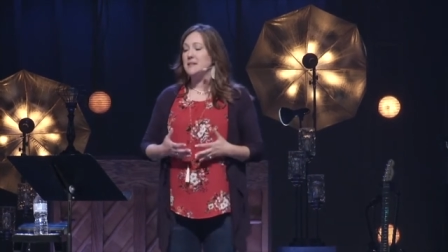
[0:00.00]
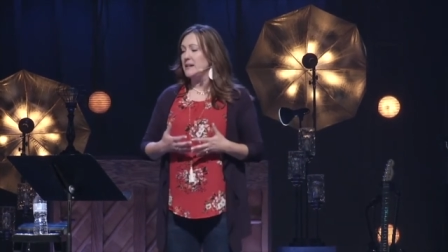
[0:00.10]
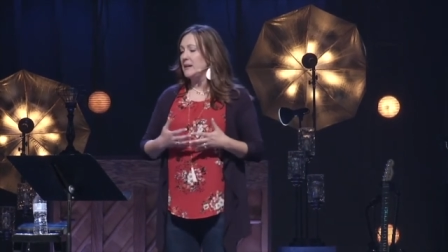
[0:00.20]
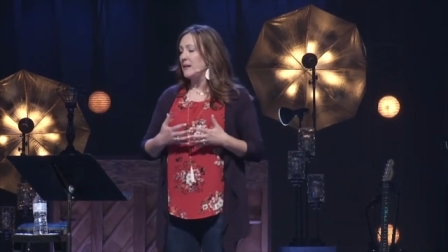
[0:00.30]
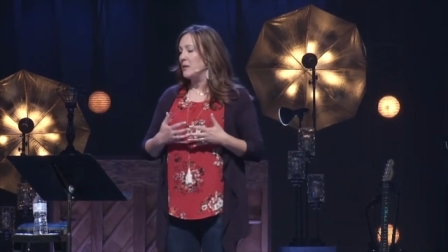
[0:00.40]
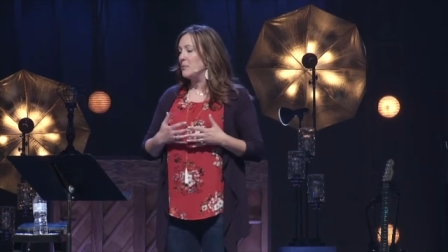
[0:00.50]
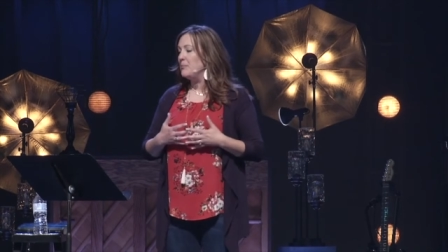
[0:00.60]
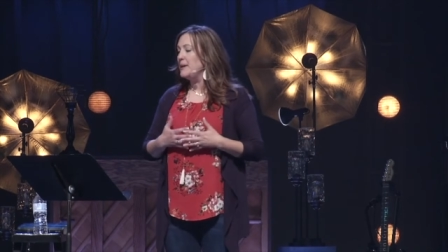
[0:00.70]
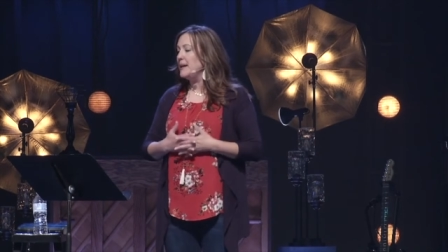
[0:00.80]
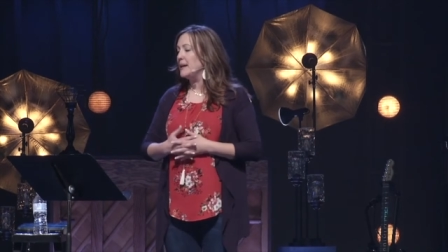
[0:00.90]
see
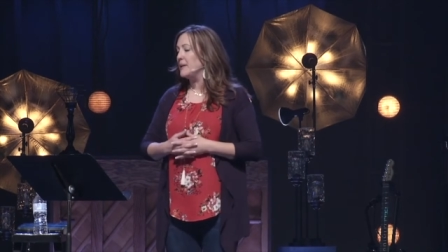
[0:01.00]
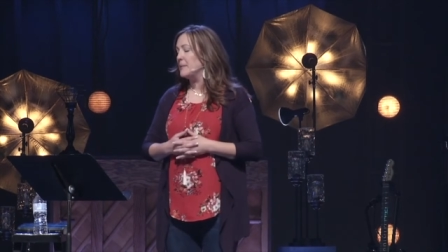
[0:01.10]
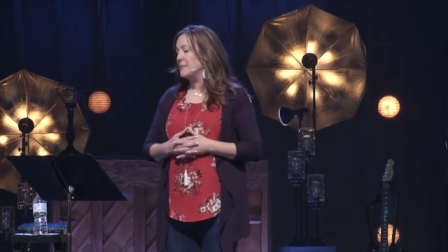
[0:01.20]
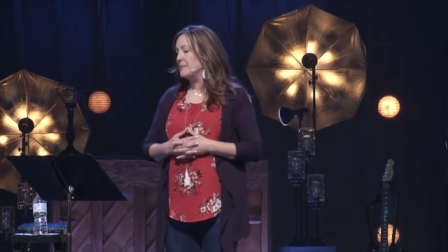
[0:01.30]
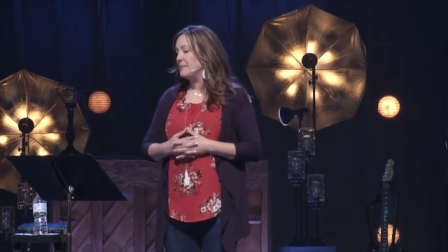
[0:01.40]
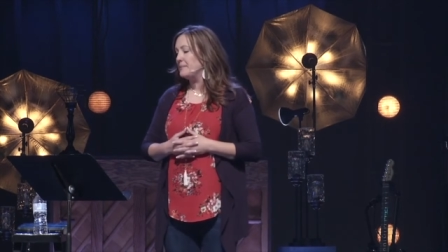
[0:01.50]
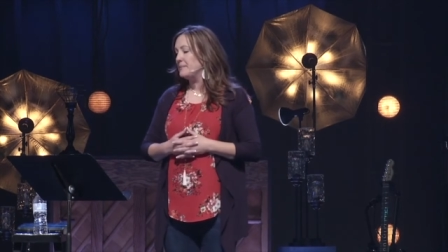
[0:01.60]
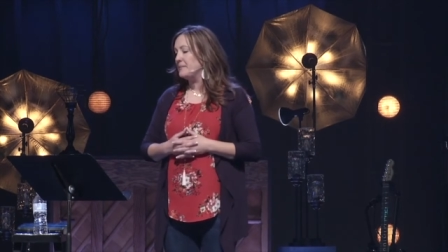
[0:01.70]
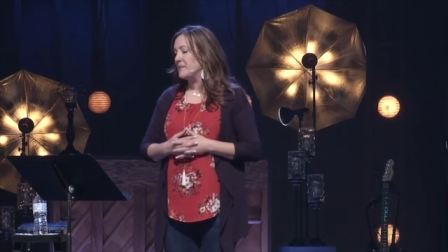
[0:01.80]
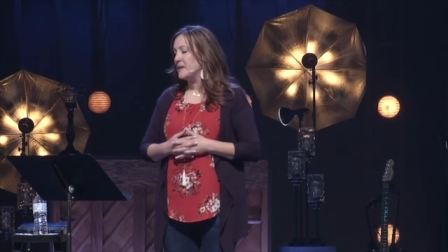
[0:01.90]
me.
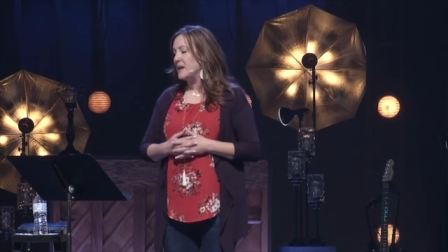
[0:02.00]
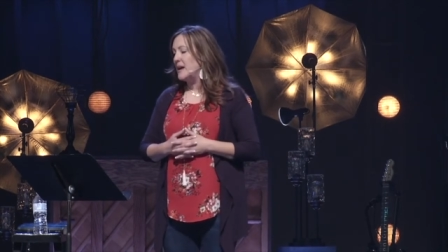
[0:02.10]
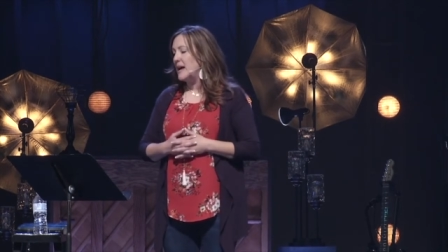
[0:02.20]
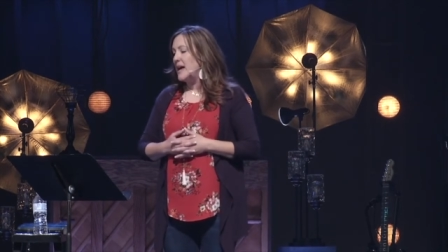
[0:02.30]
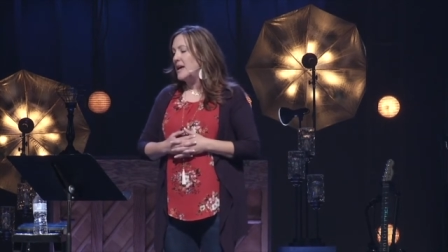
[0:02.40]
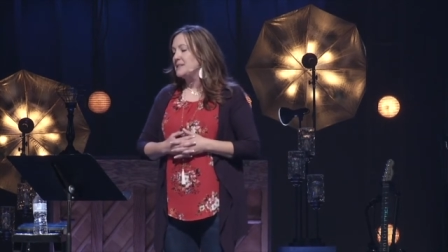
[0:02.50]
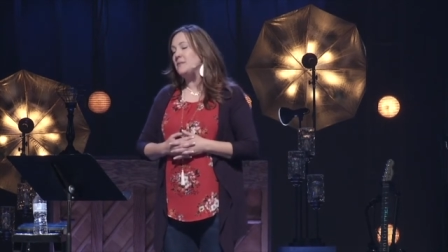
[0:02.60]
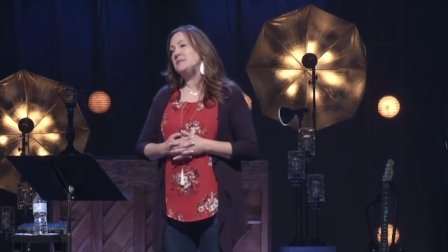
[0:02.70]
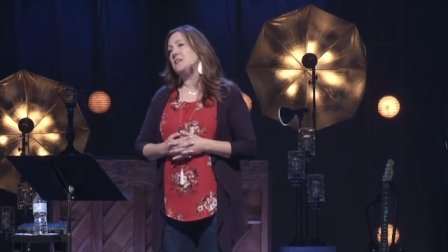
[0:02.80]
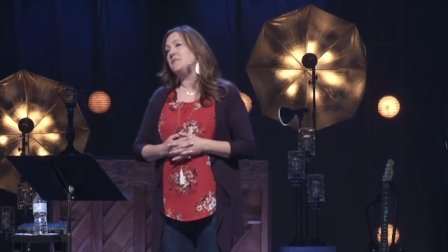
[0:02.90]

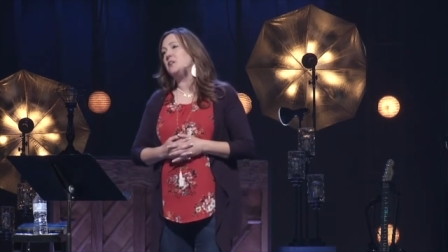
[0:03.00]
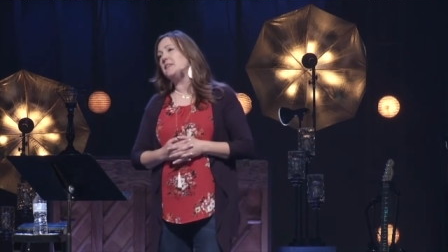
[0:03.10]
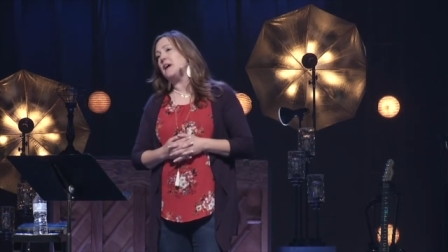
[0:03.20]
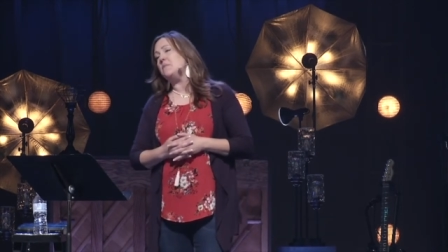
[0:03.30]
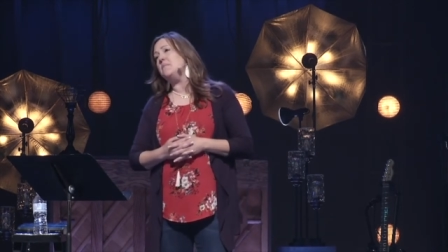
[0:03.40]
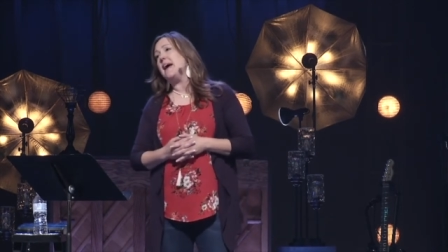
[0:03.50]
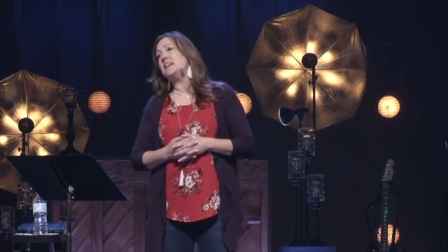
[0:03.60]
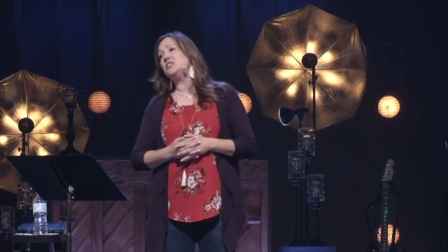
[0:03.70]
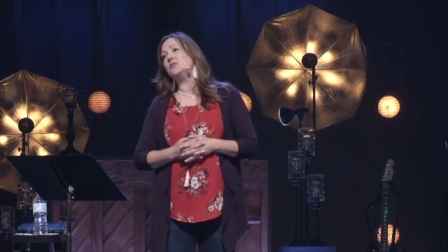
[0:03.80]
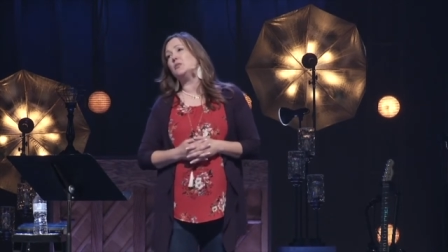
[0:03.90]
Sometimes I feel like that
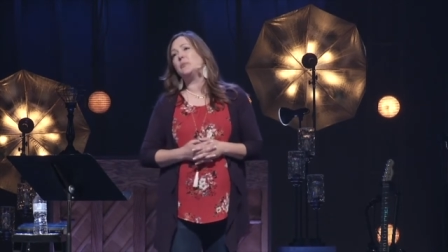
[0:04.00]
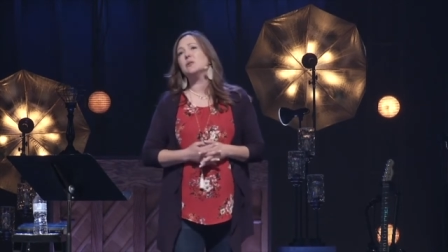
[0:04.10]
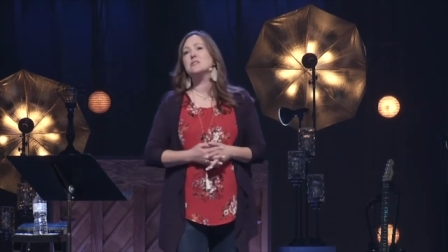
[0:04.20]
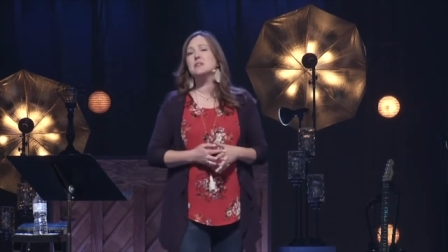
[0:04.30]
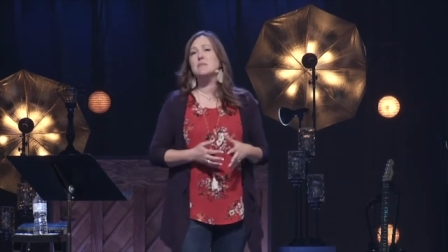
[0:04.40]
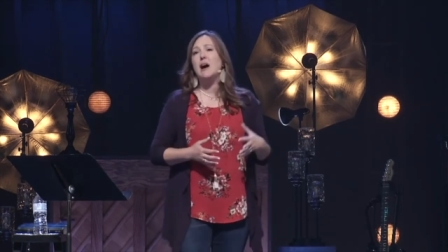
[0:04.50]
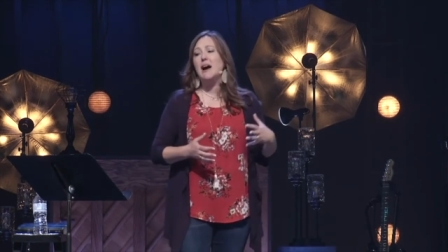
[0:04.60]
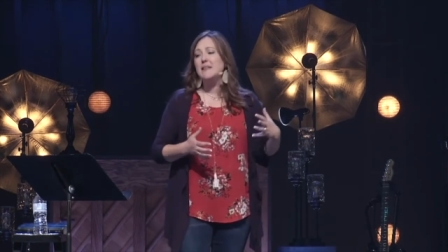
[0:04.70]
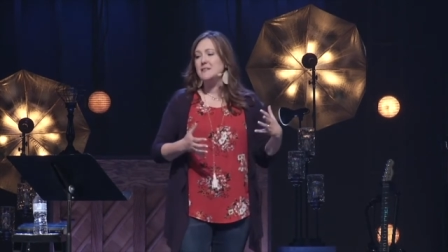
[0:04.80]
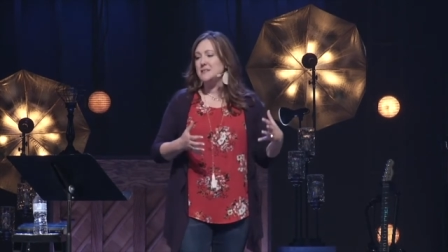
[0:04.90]
magical person
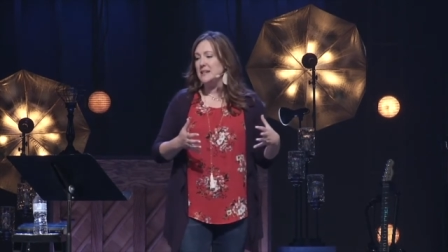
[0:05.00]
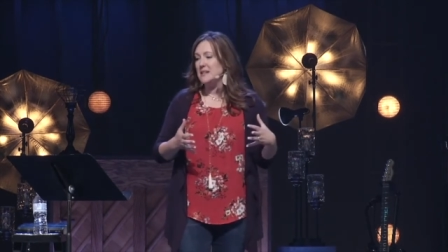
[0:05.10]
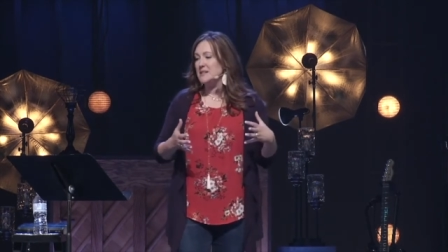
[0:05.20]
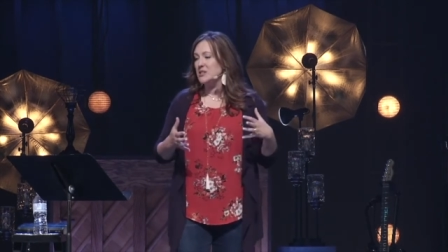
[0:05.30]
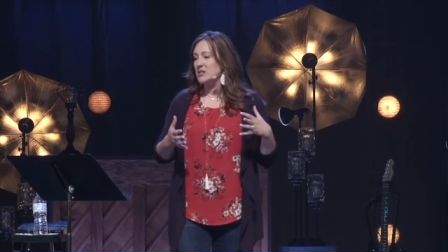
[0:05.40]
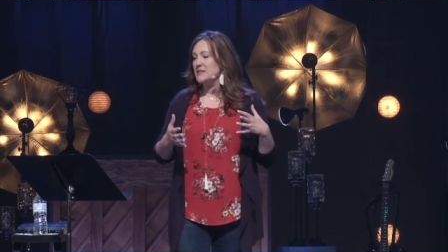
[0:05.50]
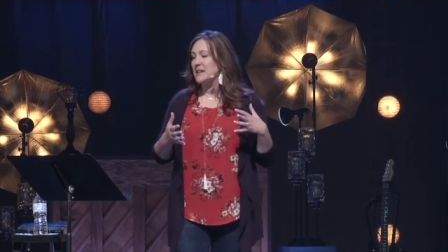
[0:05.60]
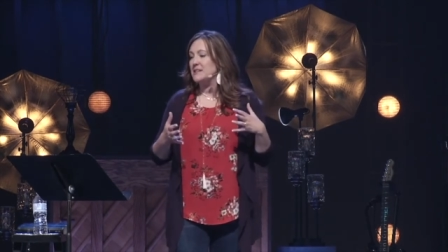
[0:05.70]
behind the scenes that just